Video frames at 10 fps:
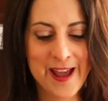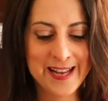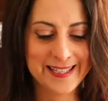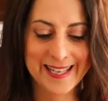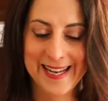
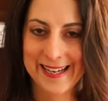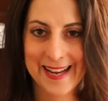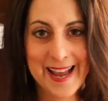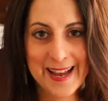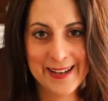it's like
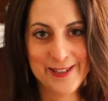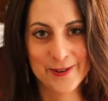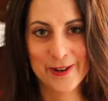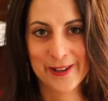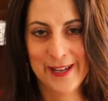
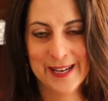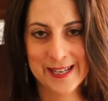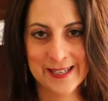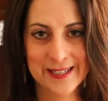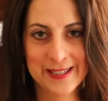chocolate
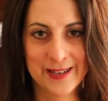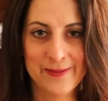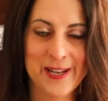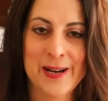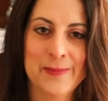and
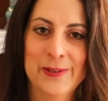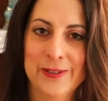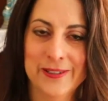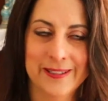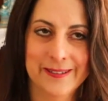stuffed
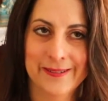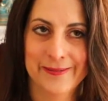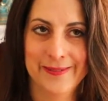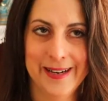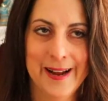animals
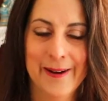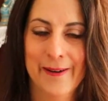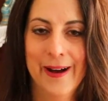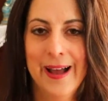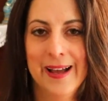and, you
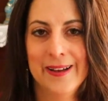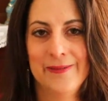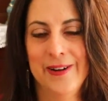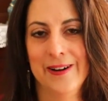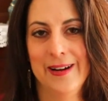know,
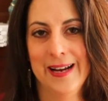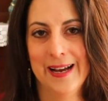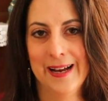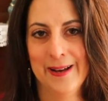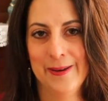very
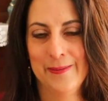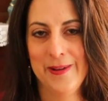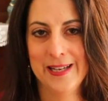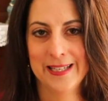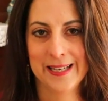uh,
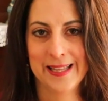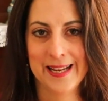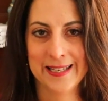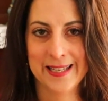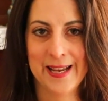basic
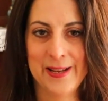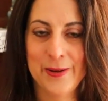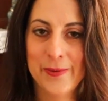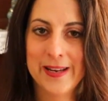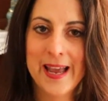things that
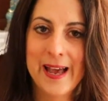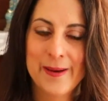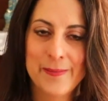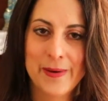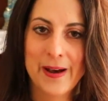you would
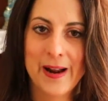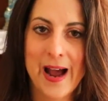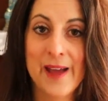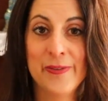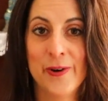get, but
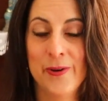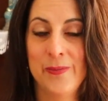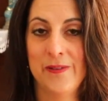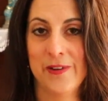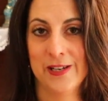I thought it
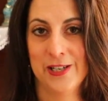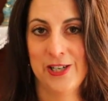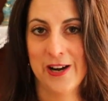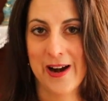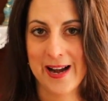would be fun to share